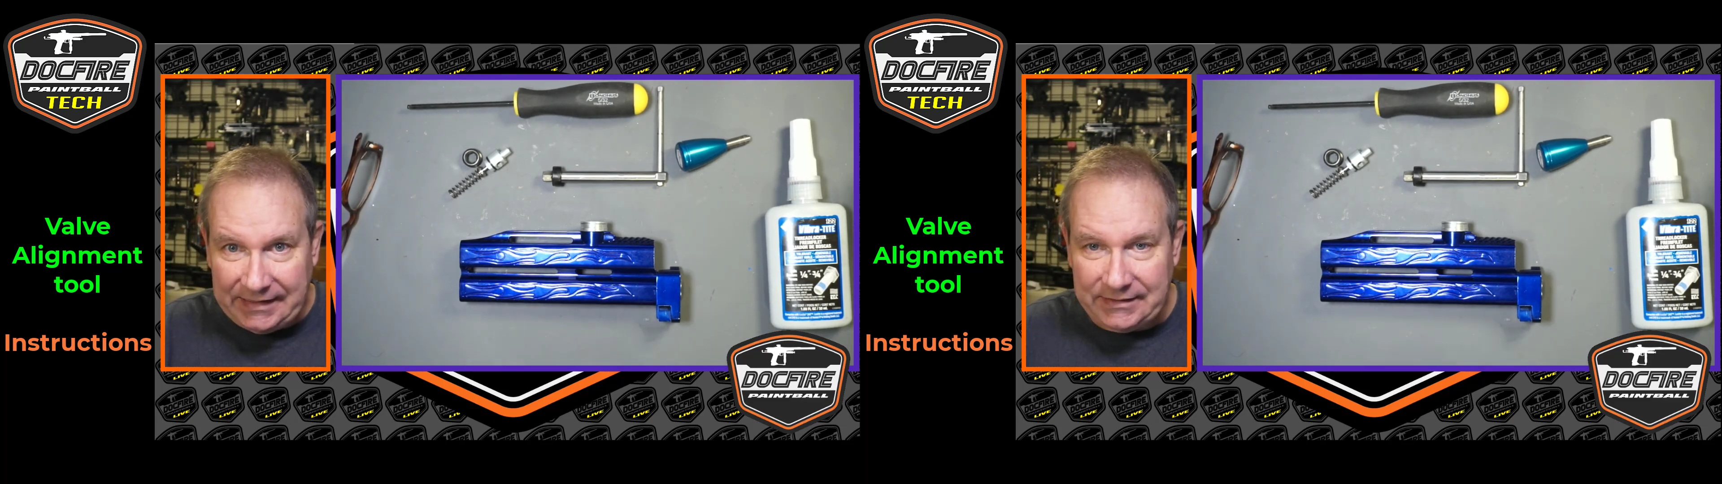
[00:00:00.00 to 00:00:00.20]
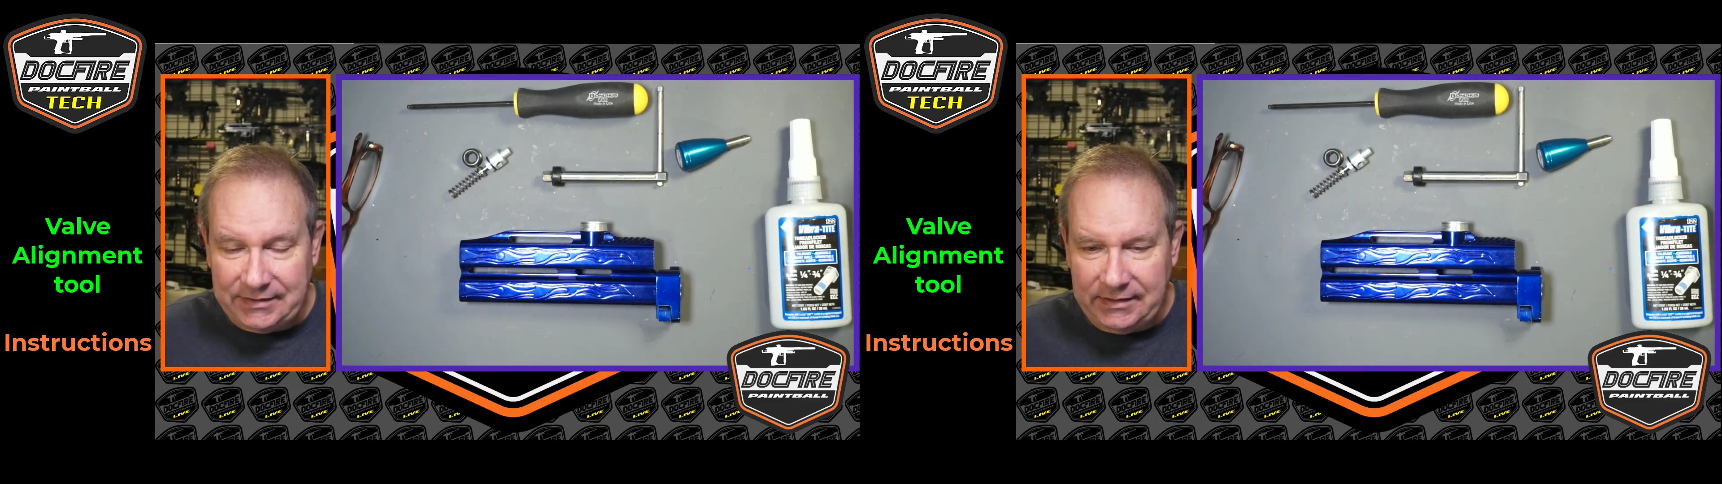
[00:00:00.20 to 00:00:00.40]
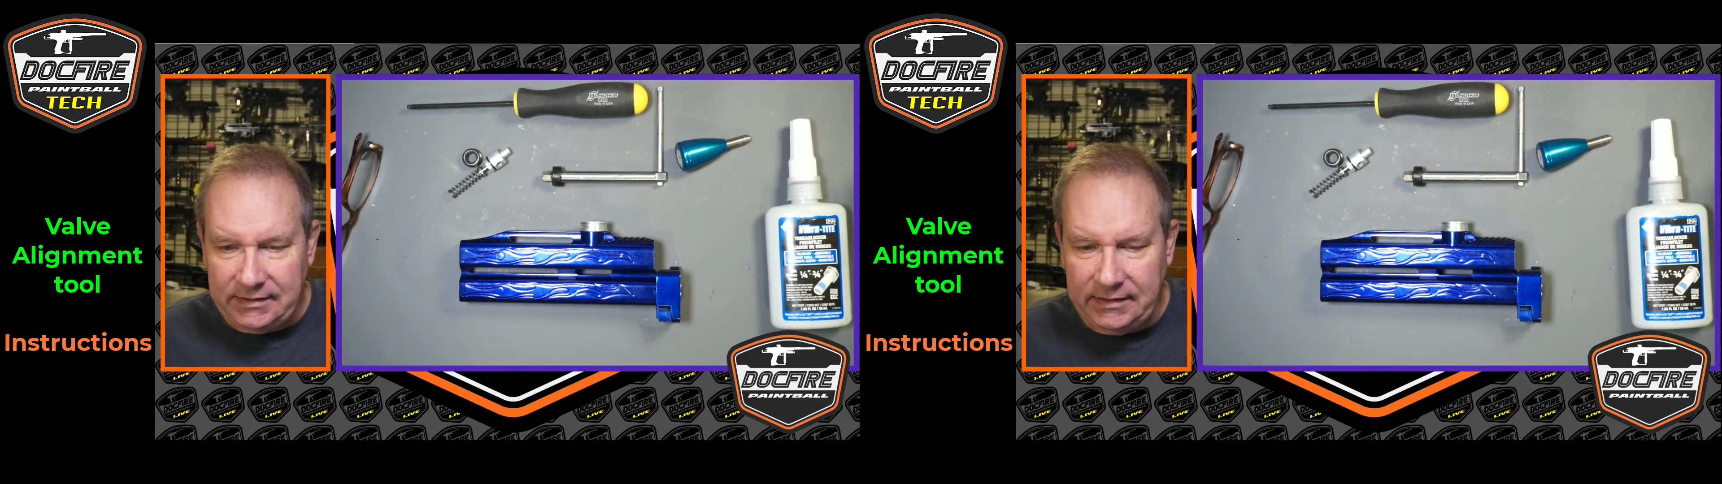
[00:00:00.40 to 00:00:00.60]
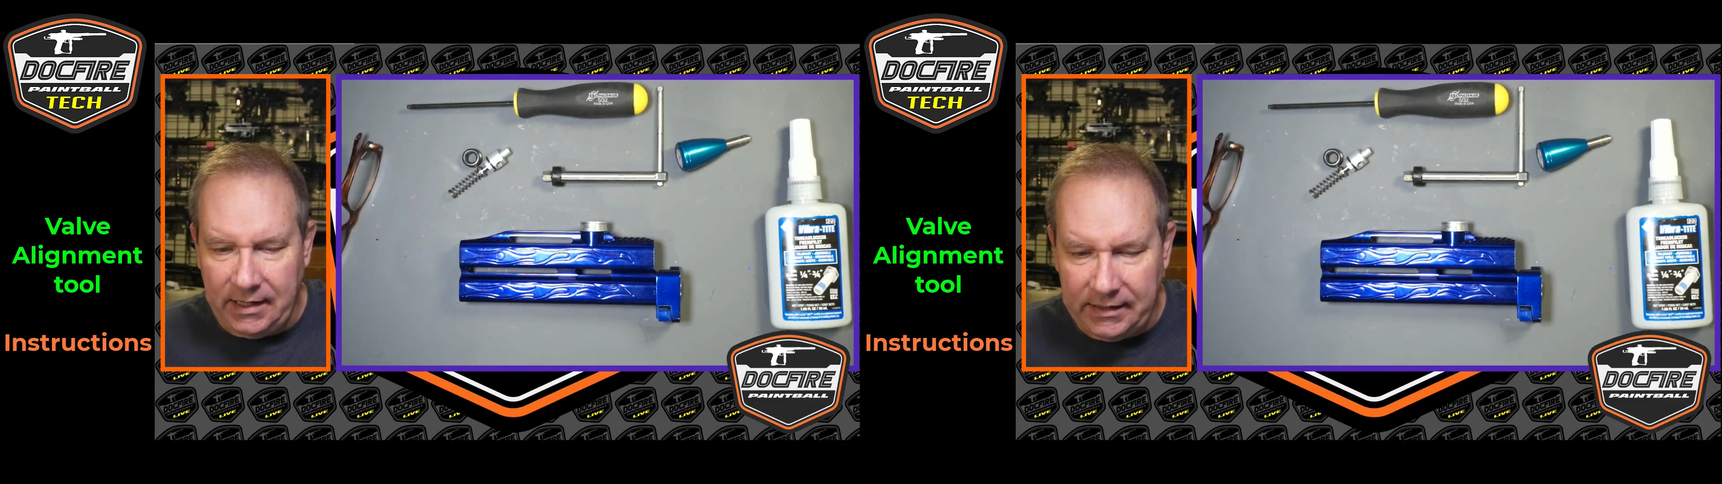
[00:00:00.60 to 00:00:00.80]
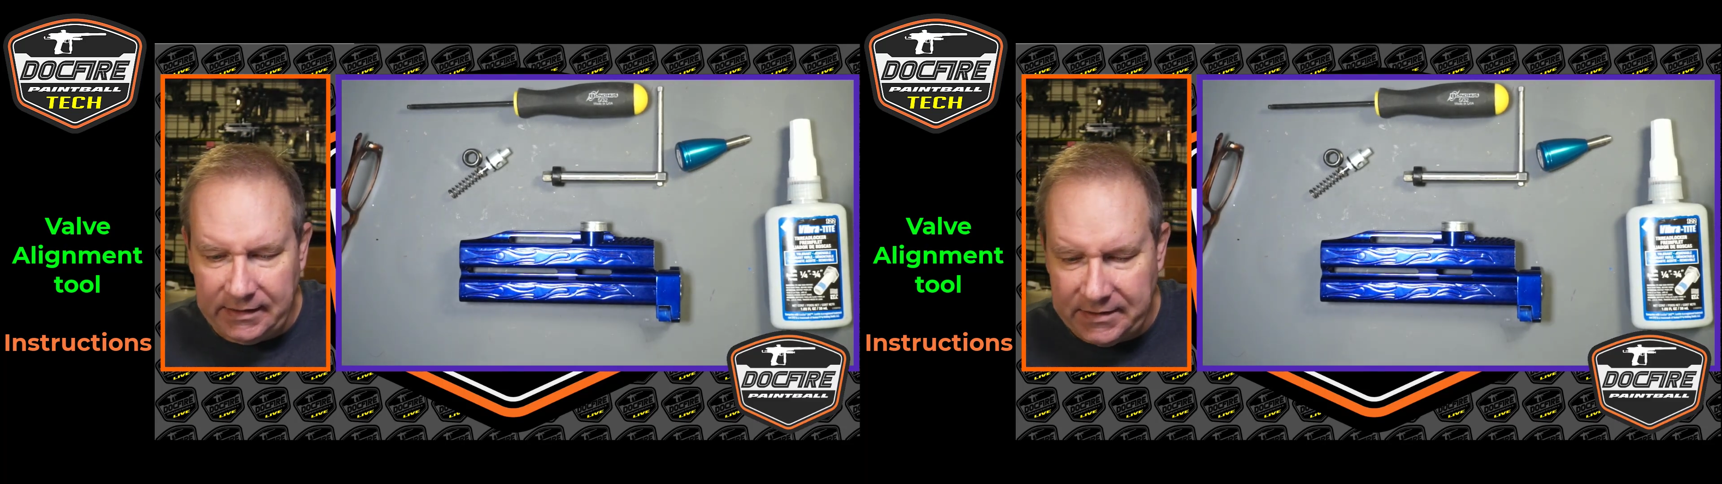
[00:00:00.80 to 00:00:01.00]
it
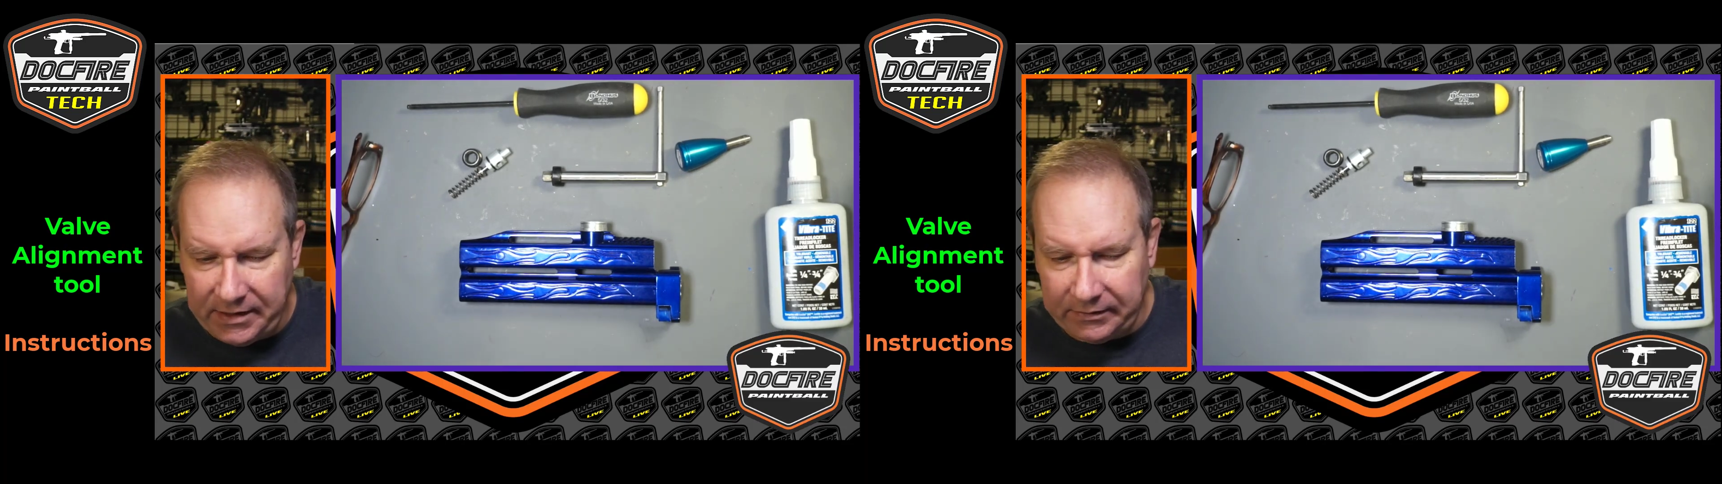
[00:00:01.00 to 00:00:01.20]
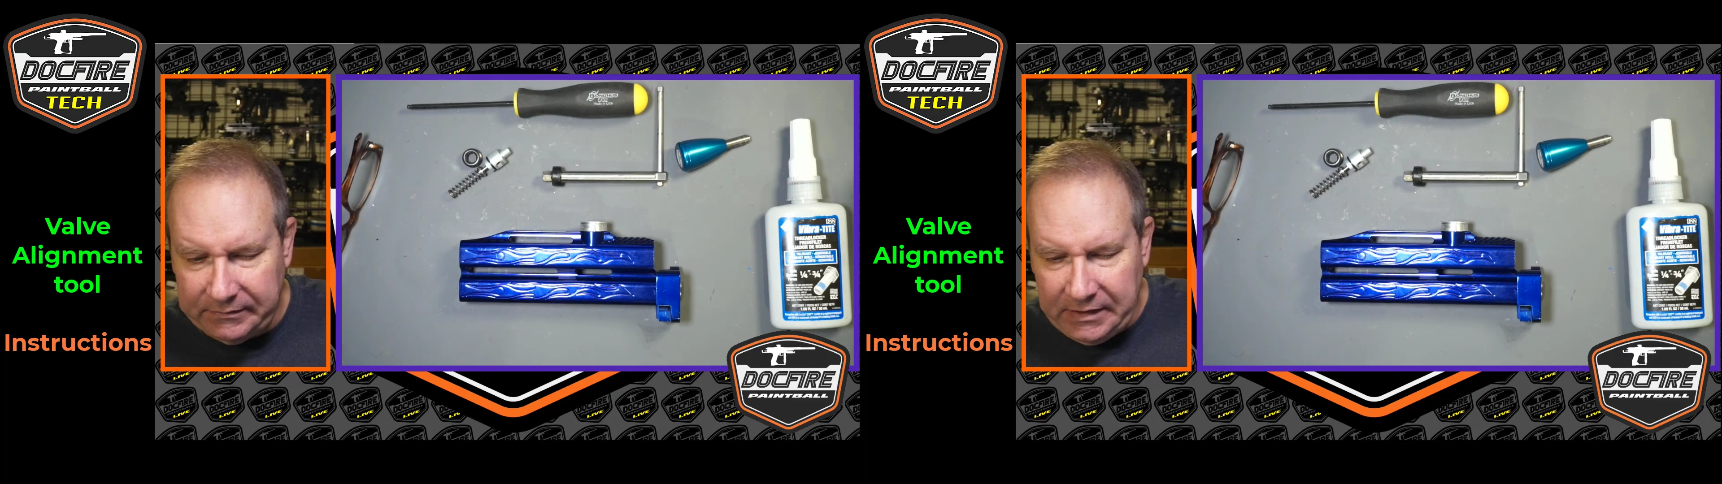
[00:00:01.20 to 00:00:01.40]
in there.